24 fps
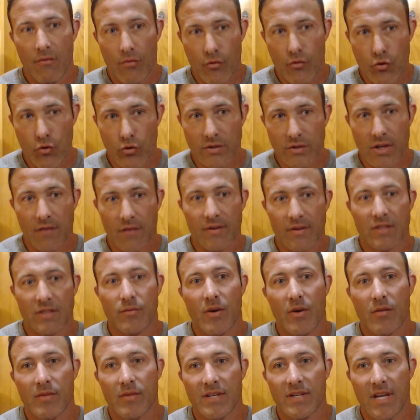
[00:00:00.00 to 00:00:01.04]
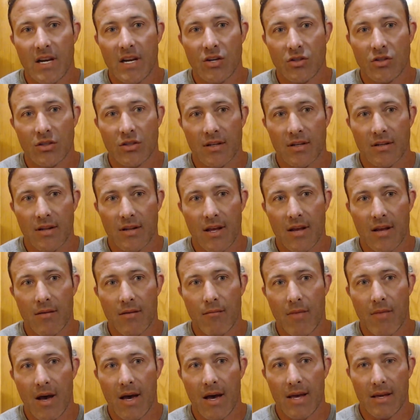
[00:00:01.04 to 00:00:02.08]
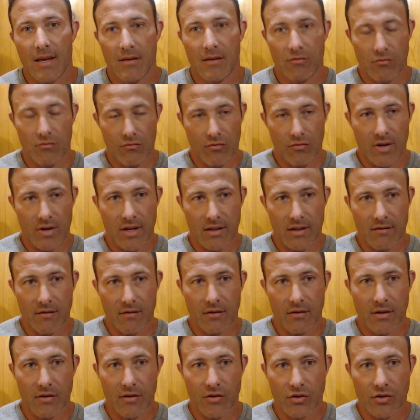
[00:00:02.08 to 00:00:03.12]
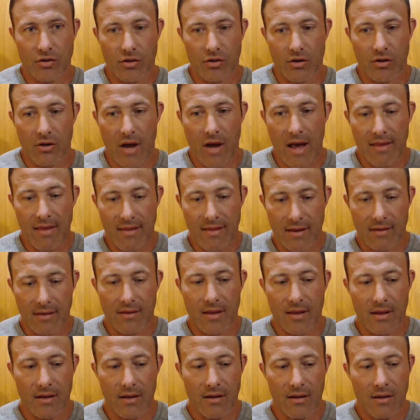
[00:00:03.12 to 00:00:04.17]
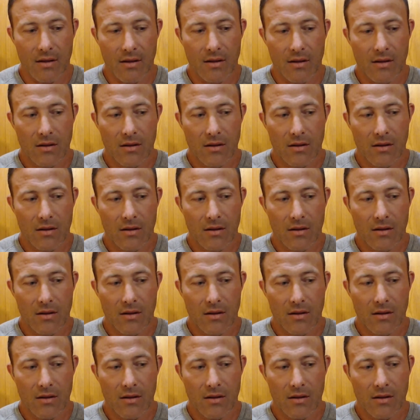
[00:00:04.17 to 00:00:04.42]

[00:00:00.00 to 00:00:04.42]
Through self experimentation and and my reading of the literature, I think that